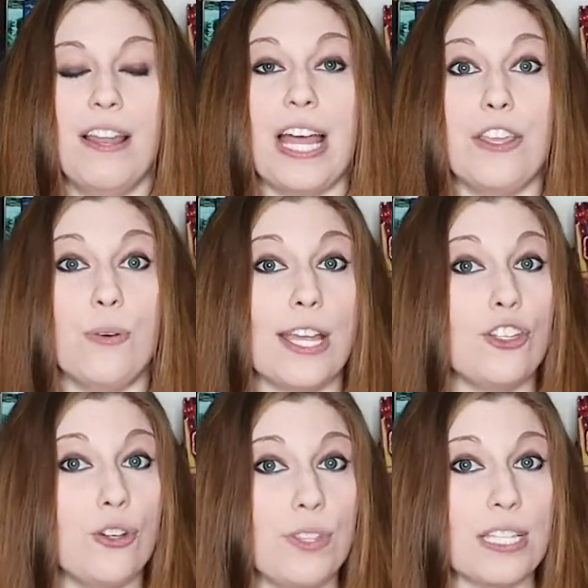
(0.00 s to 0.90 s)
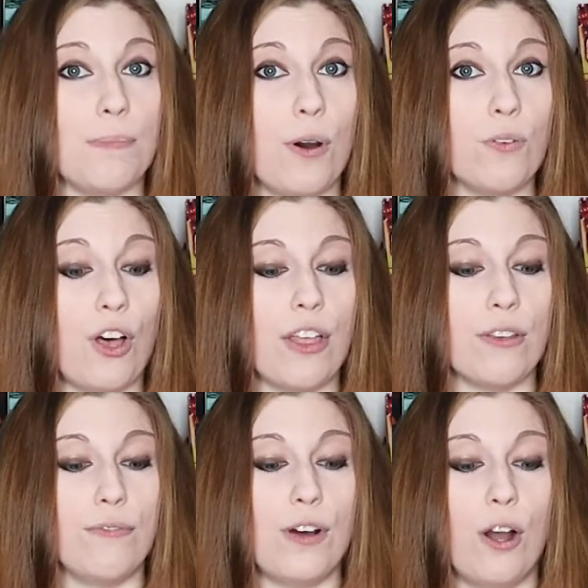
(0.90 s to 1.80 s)
Now you can do this both
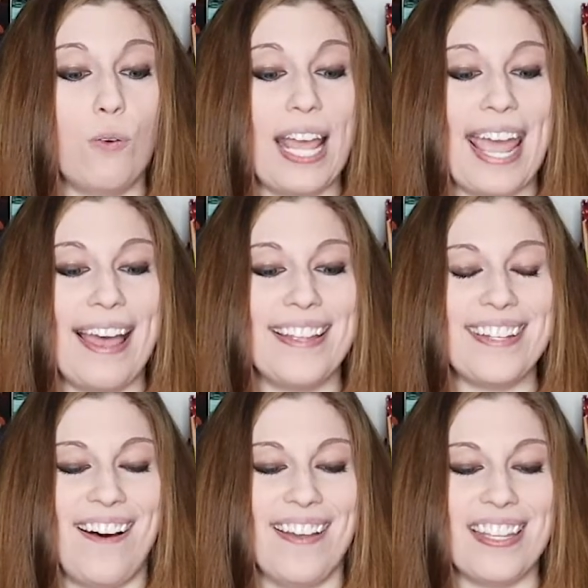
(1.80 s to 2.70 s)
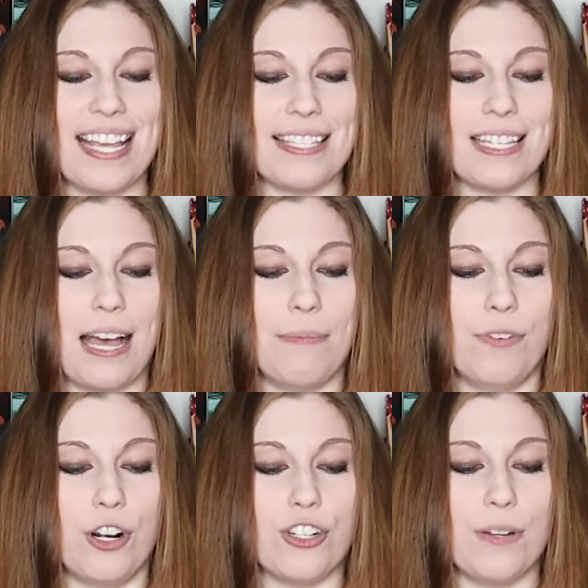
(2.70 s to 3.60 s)
on the phone and on the desktop
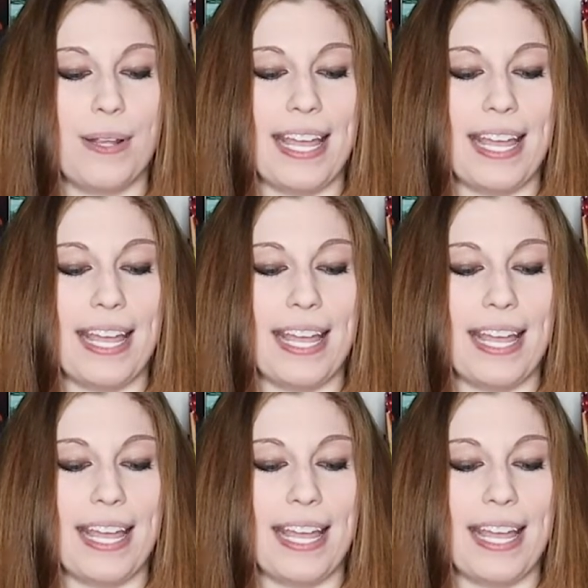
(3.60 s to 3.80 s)
version,